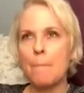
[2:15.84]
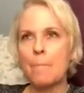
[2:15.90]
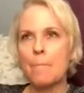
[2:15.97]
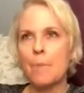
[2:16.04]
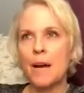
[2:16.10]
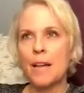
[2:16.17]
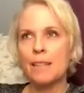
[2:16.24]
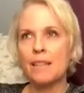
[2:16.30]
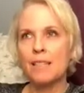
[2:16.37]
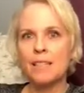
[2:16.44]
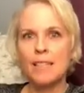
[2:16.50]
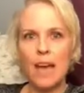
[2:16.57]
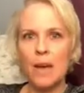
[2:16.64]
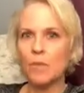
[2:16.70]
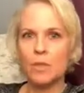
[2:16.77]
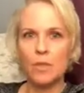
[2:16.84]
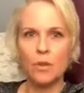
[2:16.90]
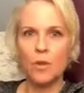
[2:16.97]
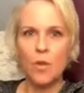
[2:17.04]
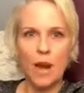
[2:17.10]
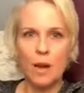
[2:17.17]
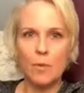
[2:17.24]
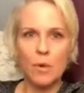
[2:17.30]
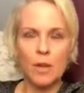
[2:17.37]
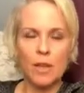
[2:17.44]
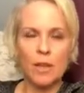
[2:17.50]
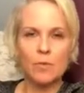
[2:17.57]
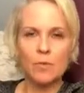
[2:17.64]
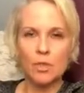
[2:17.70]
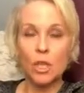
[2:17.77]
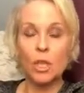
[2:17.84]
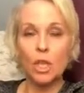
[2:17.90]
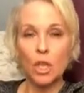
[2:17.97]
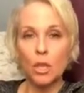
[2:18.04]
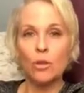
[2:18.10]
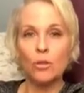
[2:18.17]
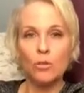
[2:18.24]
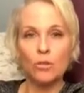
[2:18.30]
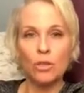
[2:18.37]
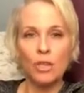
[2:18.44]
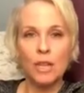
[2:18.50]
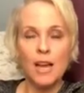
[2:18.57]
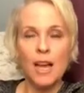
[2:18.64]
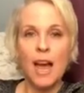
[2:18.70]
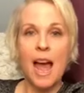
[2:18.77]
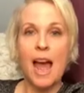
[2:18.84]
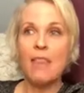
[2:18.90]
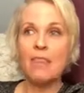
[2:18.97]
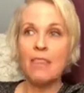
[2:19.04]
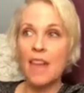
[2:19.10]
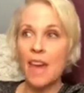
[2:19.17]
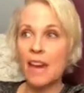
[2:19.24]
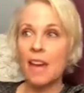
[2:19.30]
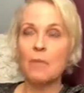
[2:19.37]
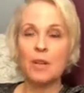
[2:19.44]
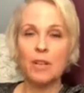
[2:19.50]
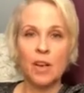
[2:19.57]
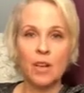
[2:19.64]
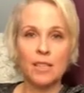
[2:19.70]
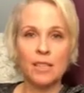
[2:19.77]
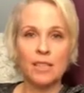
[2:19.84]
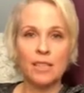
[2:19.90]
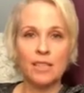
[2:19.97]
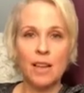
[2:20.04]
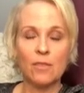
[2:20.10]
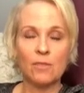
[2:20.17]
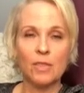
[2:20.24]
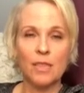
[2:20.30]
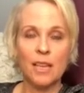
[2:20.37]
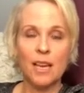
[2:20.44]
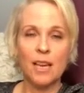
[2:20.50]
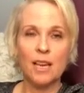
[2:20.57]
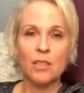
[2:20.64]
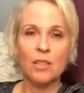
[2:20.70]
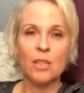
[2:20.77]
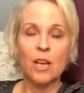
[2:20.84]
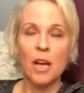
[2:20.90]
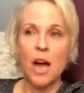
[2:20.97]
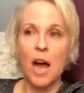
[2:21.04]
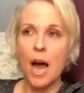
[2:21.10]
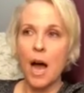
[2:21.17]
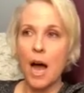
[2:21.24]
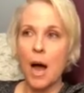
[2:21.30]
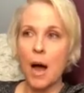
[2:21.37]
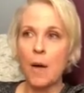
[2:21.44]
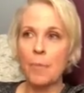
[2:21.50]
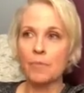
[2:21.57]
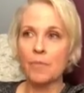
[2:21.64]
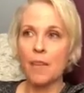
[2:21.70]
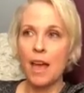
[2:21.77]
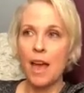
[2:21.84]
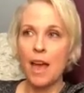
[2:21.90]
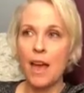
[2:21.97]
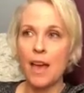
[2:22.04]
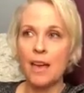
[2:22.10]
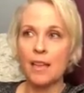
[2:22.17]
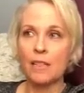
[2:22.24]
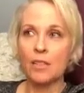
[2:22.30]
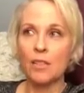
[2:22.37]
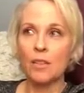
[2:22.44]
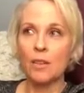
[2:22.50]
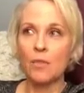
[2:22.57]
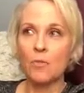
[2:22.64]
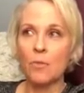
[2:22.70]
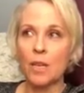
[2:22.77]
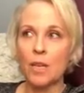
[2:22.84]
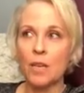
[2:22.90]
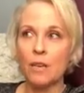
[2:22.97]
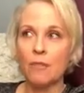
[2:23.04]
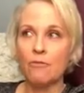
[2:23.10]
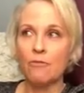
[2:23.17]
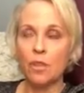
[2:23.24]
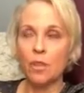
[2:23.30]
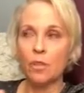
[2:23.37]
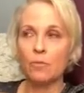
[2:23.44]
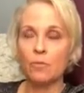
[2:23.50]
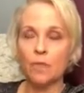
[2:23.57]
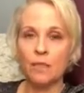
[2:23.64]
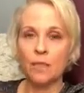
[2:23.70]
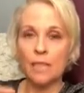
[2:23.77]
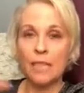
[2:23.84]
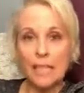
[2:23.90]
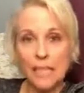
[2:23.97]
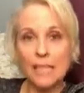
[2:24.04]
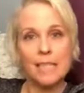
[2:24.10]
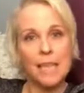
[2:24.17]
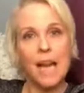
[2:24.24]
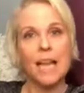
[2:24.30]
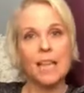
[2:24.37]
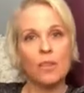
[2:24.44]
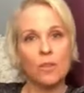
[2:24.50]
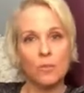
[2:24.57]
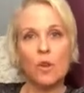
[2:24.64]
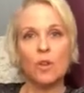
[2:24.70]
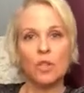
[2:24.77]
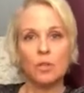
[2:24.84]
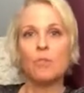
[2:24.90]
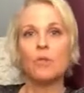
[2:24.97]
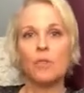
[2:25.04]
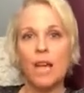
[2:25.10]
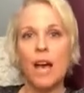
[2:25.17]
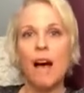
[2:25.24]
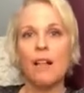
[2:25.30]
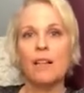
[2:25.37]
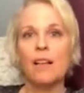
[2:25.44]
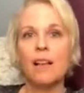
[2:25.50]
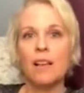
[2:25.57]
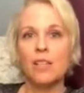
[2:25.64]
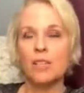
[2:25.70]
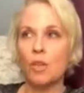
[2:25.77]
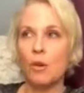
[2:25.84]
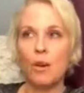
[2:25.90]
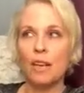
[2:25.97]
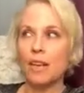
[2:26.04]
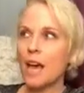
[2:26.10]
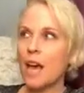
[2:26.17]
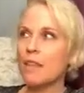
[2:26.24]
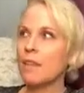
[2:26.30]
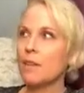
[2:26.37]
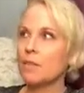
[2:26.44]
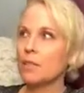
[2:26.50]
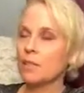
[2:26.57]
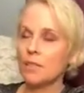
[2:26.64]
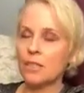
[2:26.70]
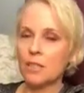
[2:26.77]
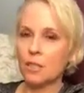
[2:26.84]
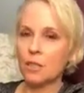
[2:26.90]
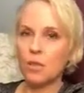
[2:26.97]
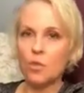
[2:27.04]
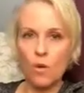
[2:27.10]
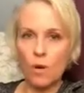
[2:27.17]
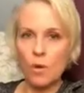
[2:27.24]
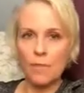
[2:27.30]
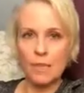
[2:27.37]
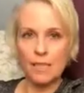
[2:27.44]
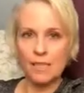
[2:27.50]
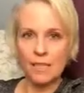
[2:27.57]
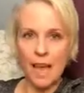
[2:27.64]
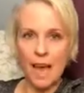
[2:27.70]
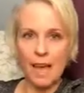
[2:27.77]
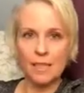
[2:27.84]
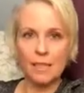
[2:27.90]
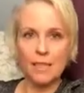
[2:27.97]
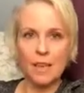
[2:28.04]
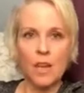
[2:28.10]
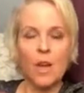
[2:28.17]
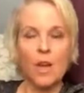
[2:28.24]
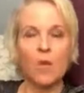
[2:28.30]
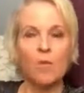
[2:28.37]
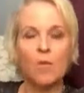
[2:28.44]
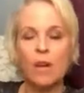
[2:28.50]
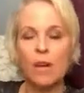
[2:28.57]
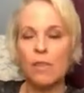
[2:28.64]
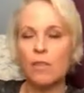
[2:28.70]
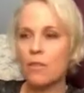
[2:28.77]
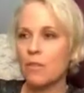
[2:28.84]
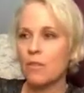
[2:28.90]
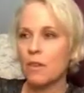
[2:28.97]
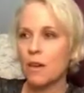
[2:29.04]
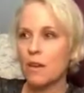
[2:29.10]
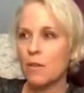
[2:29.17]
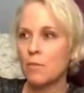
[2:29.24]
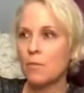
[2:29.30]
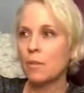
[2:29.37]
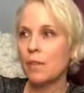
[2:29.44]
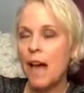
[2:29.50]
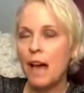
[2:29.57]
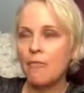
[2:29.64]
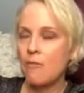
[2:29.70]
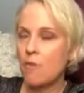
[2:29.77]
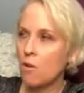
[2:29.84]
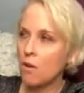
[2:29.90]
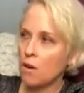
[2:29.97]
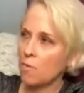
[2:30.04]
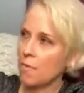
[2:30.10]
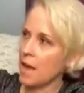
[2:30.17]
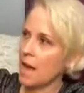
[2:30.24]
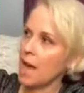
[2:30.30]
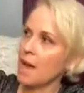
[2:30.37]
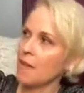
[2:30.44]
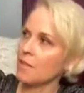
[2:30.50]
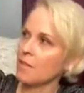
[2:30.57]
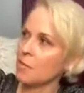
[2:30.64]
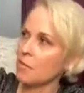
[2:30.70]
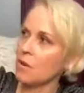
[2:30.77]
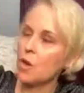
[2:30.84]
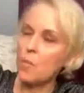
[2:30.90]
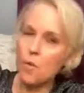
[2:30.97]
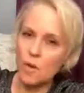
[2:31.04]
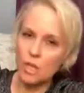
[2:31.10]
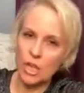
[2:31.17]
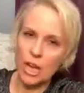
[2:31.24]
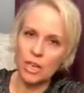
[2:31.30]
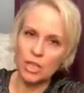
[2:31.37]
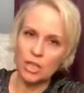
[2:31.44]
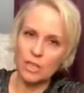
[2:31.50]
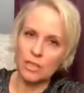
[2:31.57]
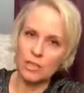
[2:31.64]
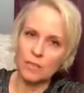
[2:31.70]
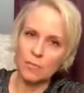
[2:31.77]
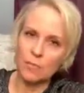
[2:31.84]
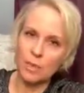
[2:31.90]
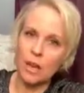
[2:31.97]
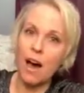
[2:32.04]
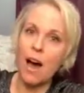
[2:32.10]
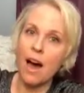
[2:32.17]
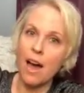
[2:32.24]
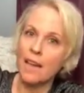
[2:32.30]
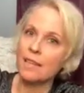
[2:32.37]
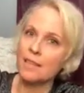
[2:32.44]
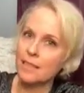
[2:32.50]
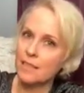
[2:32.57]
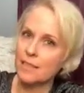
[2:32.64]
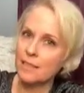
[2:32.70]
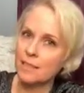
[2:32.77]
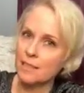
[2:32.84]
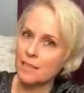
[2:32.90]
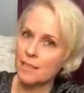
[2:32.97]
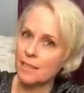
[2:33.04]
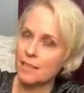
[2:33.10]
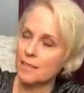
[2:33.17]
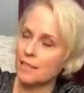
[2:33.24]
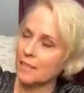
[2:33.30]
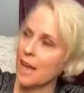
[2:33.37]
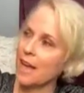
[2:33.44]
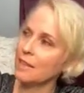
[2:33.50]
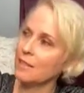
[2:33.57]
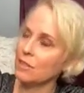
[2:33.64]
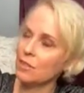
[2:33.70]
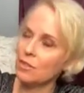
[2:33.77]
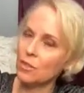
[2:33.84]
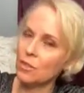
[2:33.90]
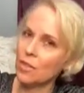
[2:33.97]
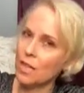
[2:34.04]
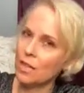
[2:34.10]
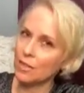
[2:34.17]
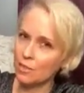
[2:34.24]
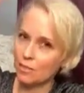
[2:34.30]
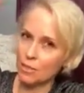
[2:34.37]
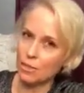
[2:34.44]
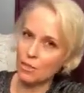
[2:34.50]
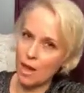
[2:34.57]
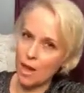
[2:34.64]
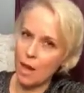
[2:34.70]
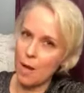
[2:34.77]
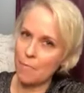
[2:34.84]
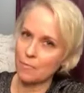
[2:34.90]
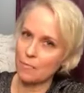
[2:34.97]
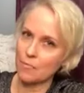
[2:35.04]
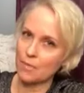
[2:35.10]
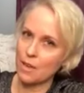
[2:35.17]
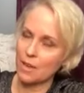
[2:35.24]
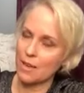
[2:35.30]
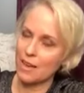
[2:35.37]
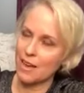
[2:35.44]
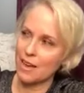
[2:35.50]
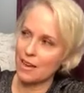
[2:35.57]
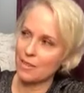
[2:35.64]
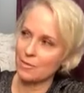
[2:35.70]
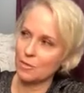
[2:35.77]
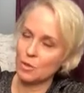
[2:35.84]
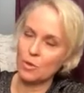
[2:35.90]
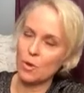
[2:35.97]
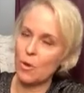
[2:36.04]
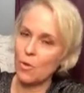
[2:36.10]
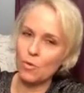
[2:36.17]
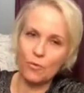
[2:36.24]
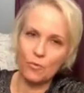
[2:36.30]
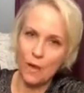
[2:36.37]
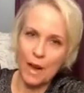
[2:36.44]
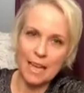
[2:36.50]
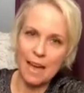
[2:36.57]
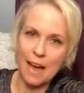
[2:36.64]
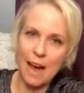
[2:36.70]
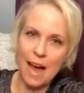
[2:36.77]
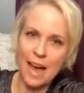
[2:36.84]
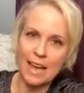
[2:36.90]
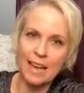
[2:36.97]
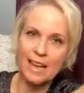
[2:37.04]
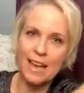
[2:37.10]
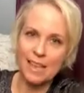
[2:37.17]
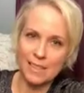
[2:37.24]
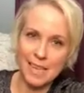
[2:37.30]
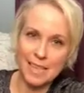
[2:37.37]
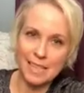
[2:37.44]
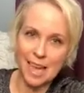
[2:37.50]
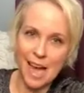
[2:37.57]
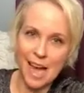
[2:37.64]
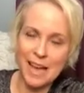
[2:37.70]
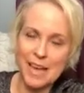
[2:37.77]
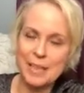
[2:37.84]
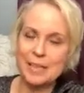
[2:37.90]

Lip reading: But the set was incredible. It was huge. And then I went onto the soundstage and we filmed the inside the Roach Motel. So again, that was this enormous set with the platform and the rear projection behind the set so they could do the whole Freddy eye as I die.